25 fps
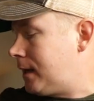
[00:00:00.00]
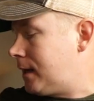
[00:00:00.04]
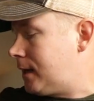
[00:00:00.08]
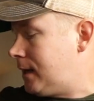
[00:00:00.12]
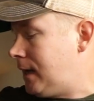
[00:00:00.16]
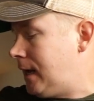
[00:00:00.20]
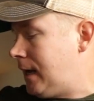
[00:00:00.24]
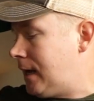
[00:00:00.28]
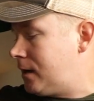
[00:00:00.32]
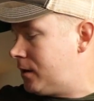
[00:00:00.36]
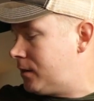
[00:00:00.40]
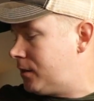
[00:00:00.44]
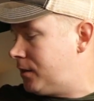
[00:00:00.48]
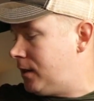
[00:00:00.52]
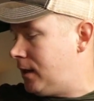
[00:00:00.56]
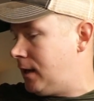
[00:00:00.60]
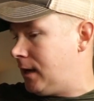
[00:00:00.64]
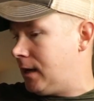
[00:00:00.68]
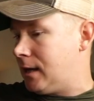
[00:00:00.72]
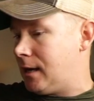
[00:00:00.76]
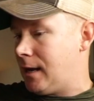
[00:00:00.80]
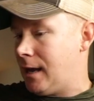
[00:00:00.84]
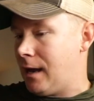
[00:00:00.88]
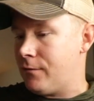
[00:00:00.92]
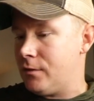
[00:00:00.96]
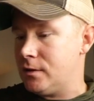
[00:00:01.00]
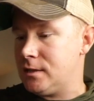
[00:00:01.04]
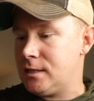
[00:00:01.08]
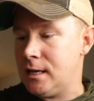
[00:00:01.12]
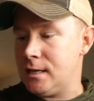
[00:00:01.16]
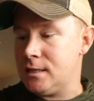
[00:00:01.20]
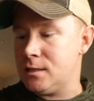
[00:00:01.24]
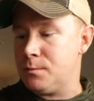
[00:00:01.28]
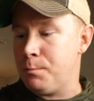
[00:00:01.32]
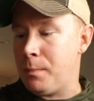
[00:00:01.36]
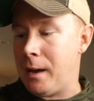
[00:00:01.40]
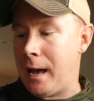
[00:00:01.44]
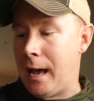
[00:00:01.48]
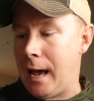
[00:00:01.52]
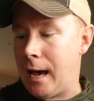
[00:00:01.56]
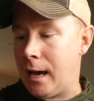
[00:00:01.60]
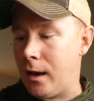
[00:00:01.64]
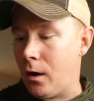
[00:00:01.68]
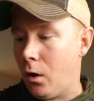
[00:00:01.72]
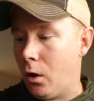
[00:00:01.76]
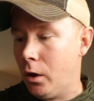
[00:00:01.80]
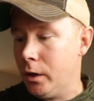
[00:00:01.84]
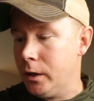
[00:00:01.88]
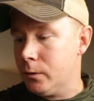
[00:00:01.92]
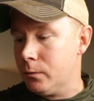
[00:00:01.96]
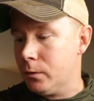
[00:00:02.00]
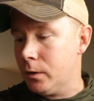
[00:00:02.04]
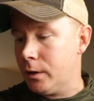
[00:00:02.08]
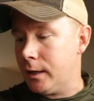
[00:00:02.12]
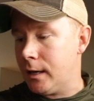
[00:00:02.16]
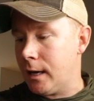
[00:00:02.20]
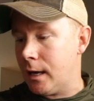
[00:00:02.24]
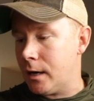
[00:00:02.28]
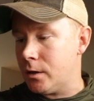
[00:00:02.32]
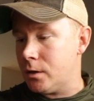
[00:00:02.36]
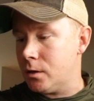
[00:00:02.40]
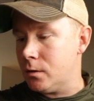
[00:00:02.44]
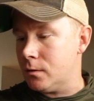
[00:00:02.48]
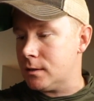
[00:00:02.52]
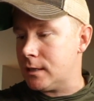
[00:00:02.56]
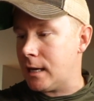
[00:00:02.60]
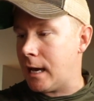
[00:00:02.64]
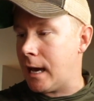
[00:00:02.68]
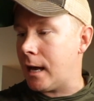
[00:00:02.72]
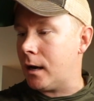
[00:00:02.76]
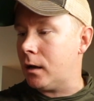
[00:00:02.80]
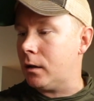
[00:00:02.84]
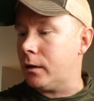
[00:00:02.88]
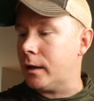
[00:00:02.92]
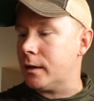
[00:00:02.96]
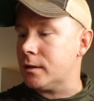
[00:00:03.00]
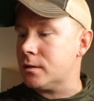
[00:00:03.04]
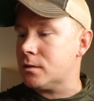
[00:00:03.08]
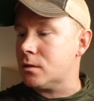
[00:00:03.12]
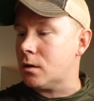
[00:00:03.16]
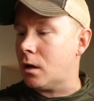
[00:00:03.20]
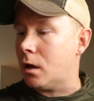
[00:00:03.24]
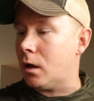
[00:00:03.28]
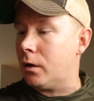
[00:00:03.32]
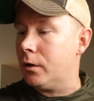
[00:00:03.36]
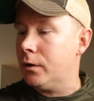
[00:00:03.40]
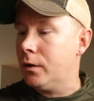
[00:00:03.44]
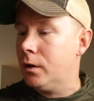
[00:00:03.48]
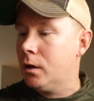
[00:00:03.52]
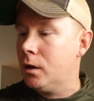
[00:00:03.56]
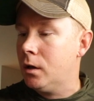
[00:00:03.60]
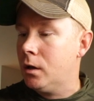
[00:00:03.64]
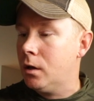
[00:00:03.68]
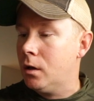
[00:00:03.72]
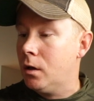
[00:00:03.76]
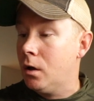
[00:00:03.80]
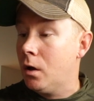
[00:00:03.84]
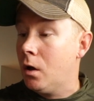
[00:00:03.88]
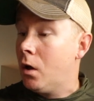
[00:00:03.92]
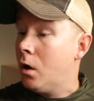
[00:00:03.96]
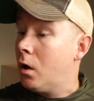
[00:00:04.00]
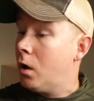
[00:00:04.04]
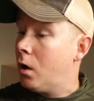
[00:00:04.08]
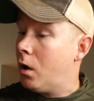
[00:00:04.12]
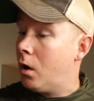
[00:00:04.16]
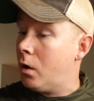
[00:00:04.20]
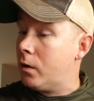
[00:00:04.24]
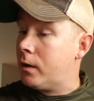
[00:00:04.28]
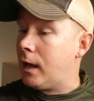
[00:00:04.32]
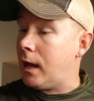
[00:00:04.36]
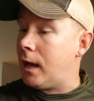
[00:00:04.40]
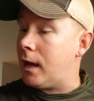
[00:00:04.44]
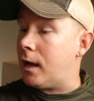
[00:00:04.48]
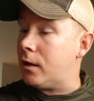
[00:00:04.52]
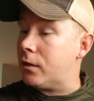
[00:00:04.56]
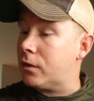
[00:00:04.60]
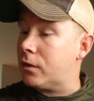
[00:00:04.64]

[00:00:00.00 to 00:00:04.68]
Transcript: a canned thing and have it taste bad. All you really gotta do is add a lot of salt. Okay,